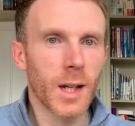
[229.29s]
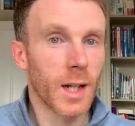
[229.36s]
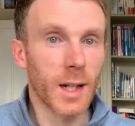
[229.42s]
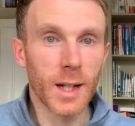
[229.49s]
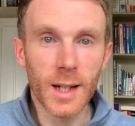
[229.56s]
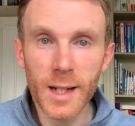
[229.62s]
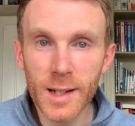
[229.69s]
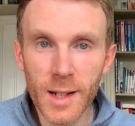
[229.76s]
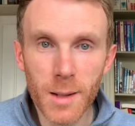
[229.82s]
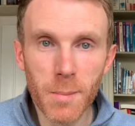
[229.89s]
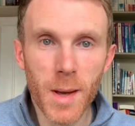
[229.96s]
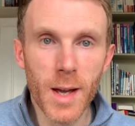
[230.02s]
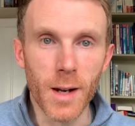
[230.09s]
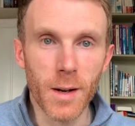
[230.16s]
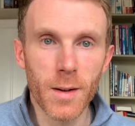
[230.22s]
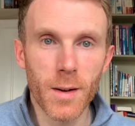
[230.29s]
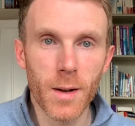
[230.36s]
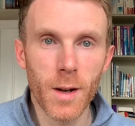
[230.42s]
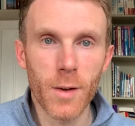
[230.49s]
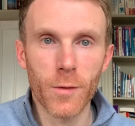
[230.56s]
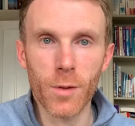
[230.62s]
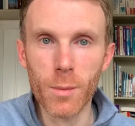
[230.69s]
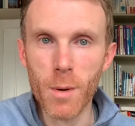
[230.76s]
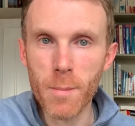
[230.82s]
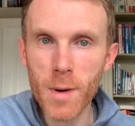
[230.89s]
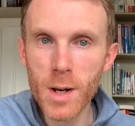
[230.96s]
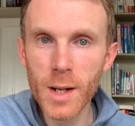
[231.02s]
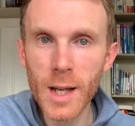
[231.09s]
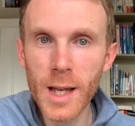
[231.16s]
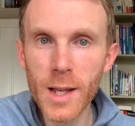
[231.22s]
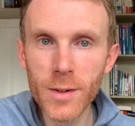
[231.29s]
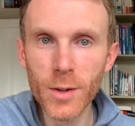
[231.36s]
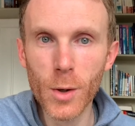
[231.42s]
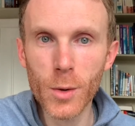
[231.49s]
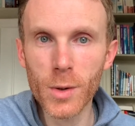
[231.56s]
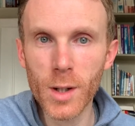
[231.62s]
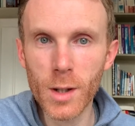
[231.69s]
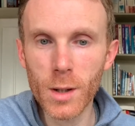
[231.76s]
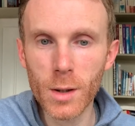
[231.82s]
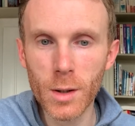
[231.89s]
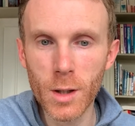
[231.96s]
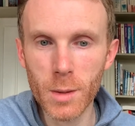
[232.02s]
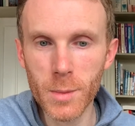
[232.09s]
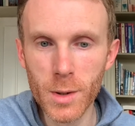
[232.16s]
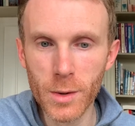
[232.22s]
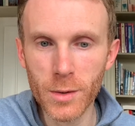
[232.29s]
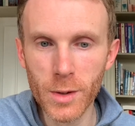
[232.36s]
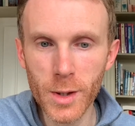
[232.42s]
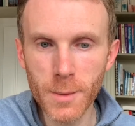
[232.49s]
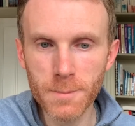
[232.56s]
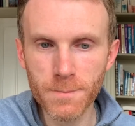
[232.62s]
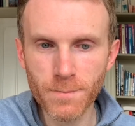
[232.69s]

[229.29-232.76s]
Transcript: leading men from among his own little community,